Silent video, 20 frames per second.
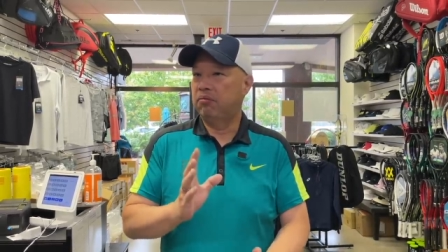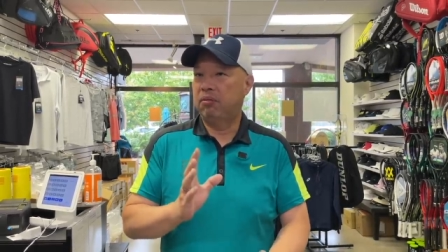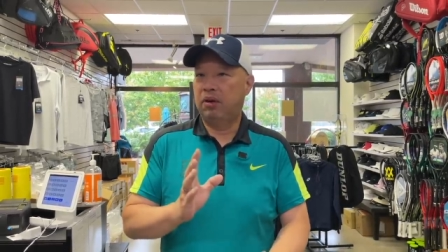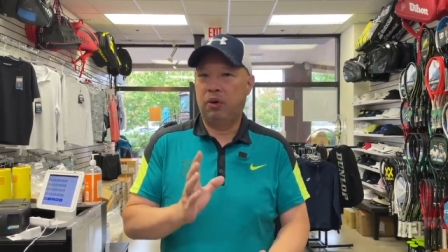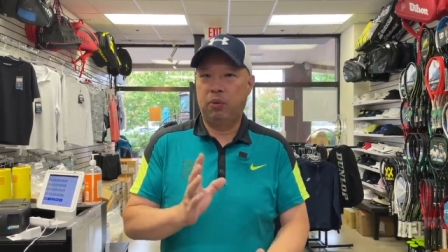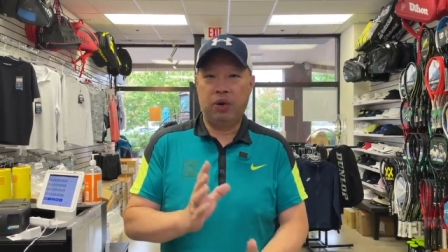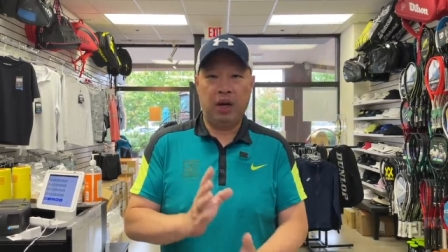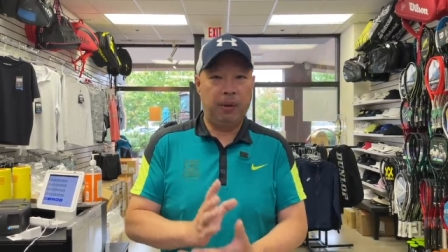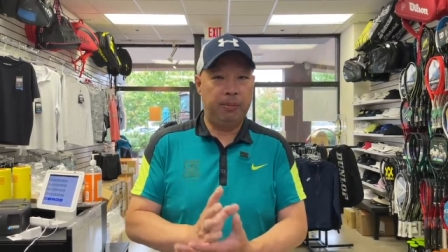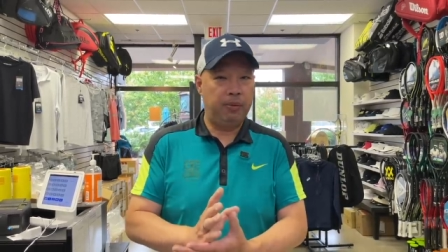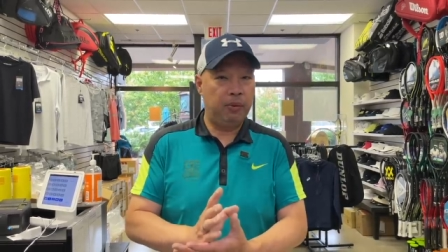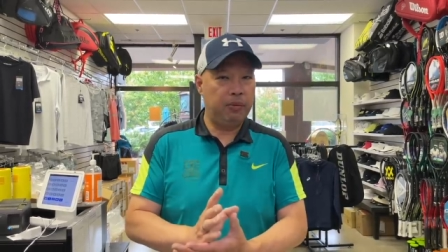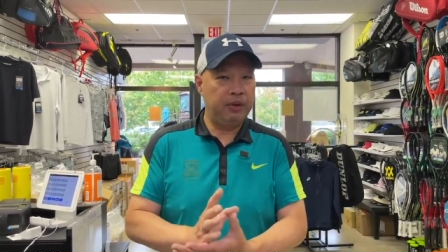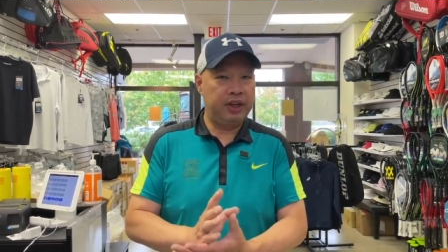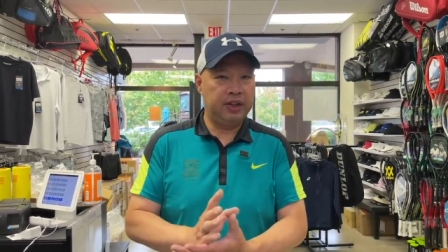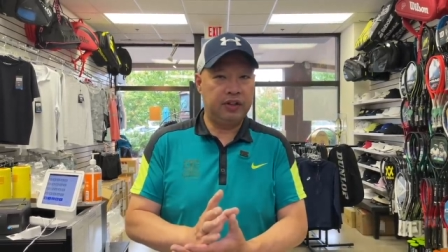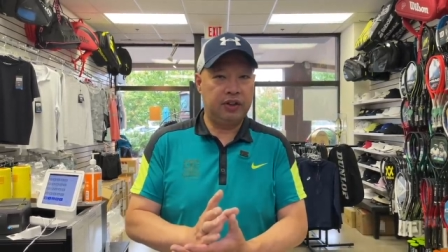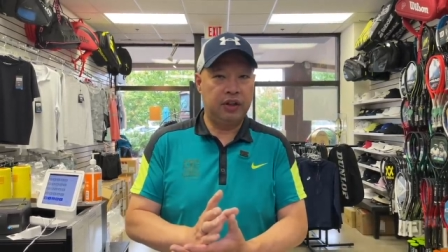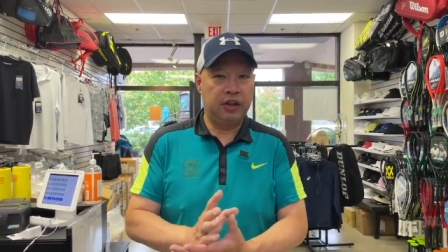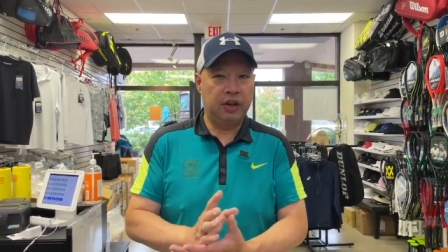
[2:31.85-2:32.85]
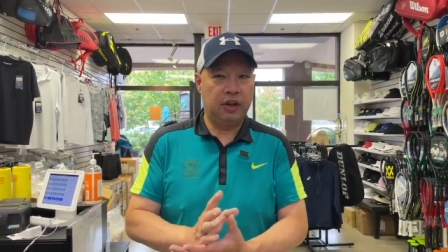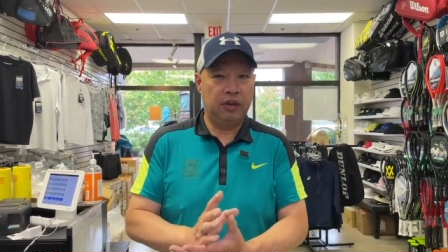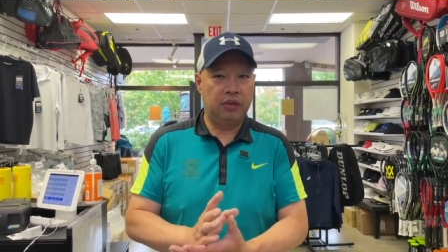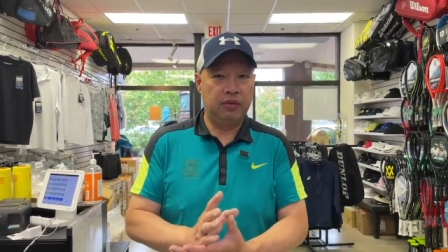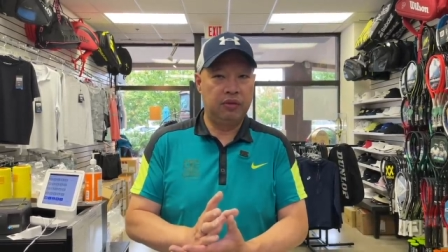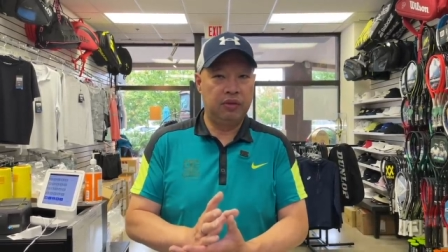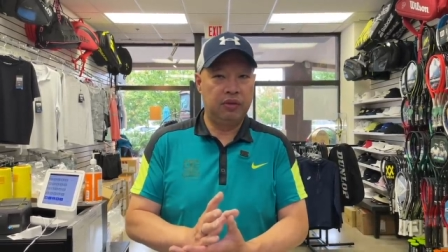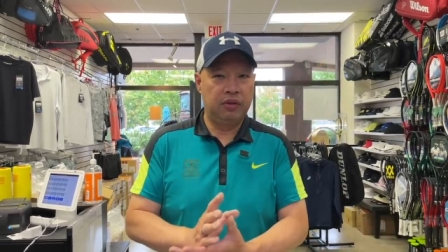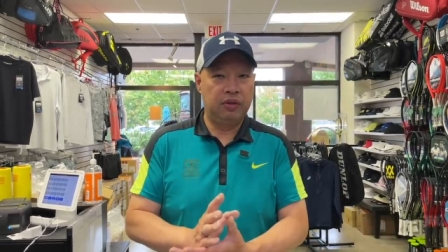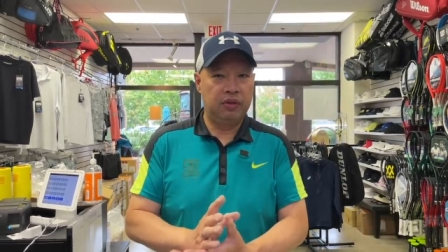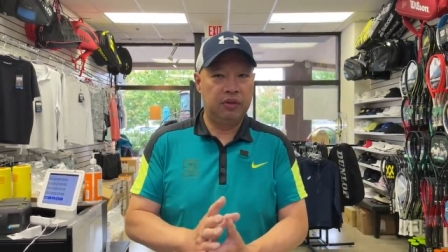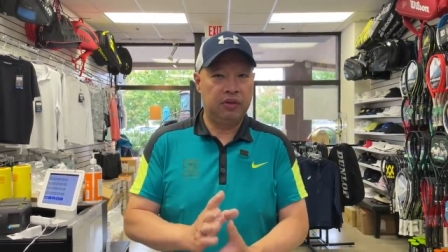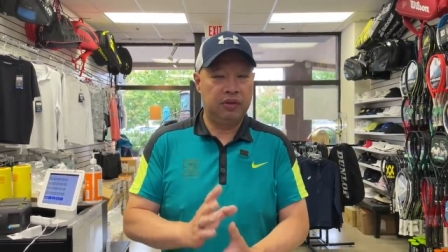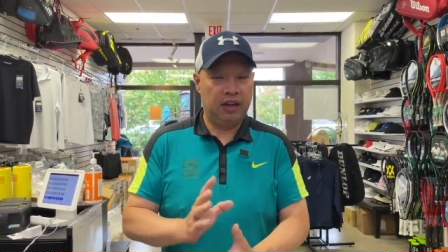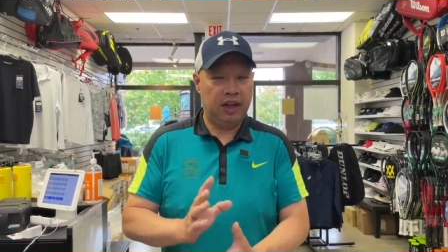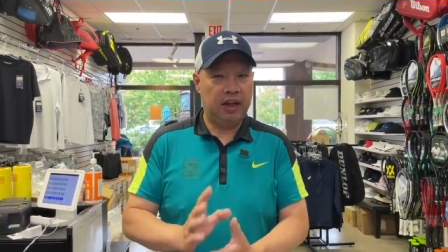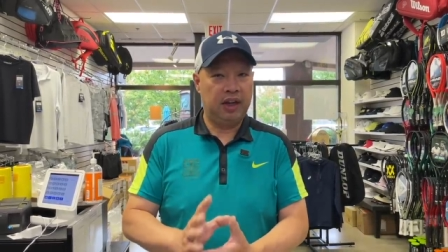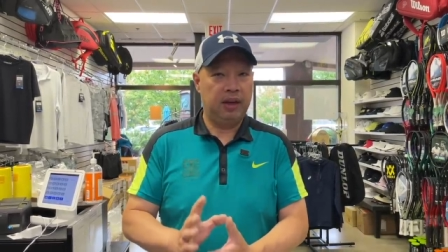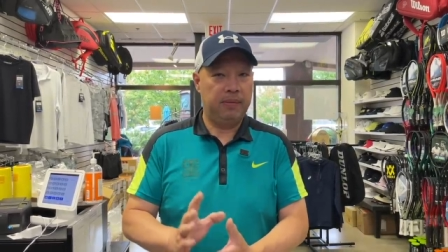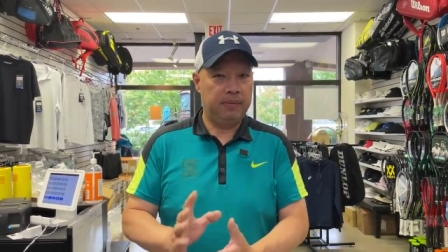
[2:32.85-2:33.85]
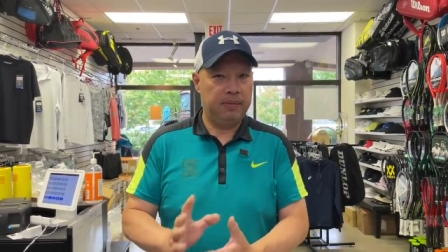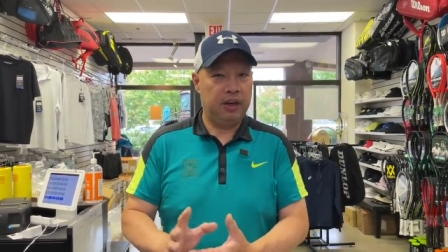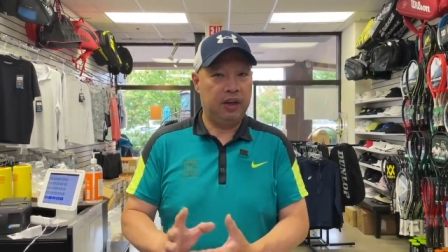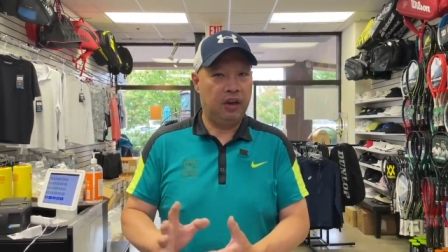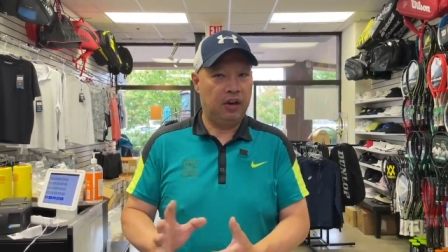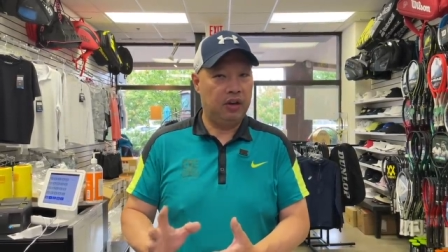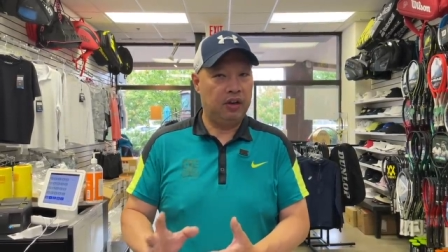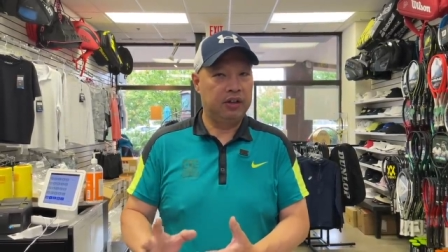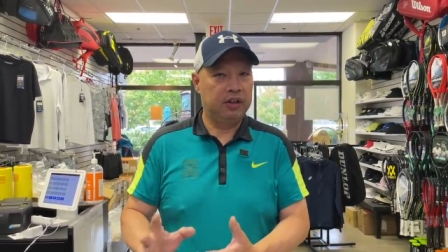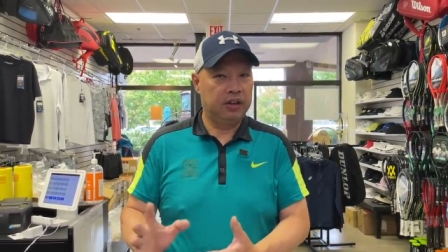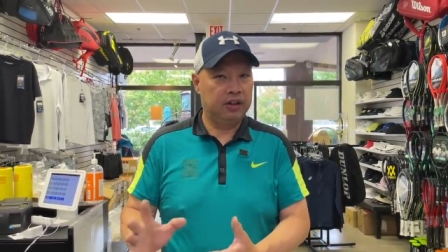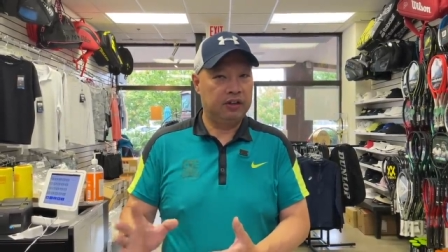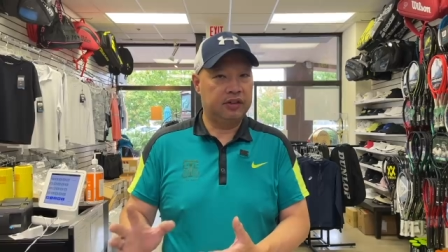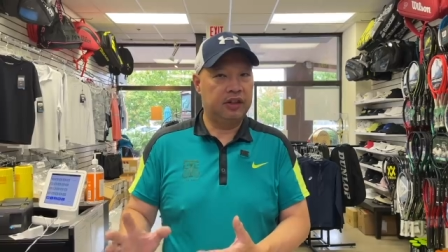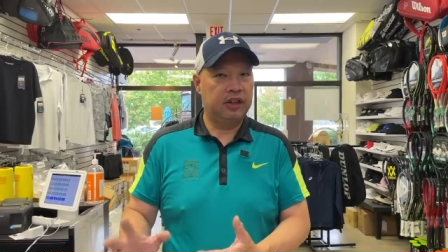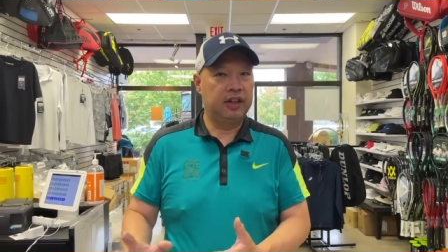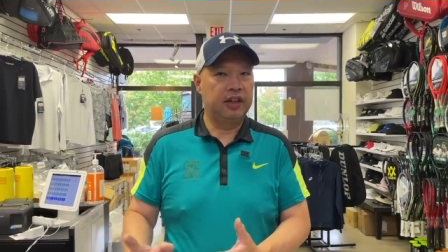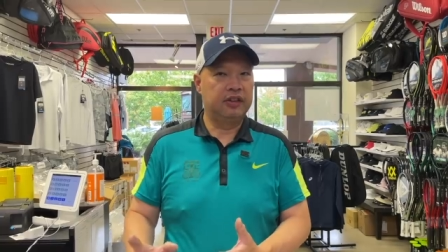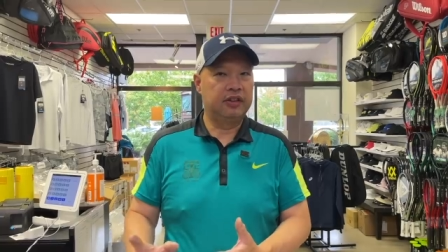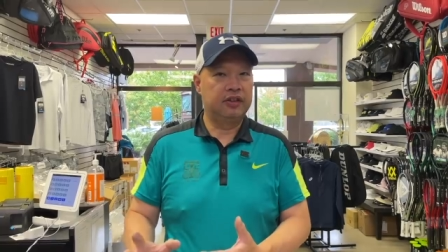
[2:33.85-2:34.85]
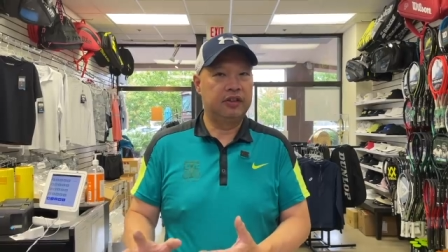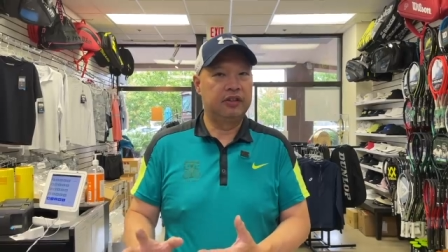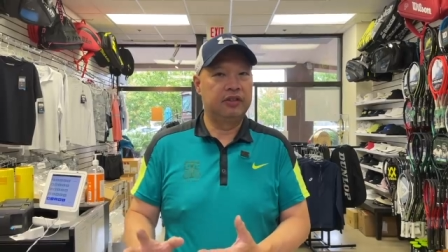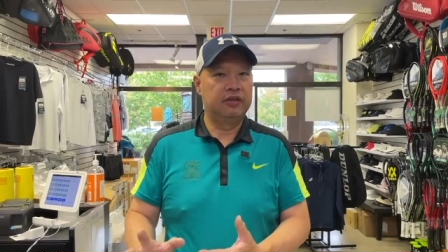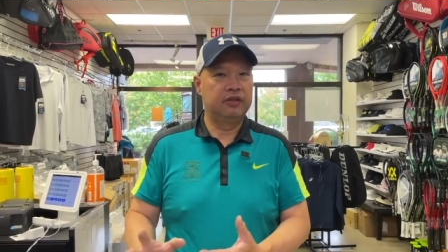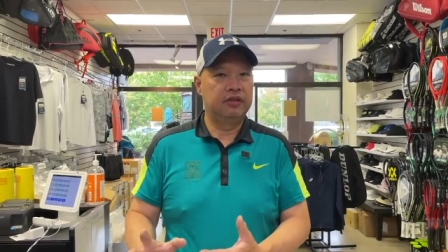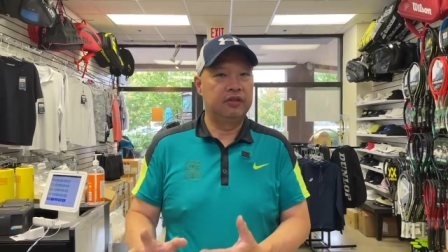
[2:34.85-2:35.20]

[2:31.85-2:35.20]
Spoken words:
a couple weeks ago, they can be on this list.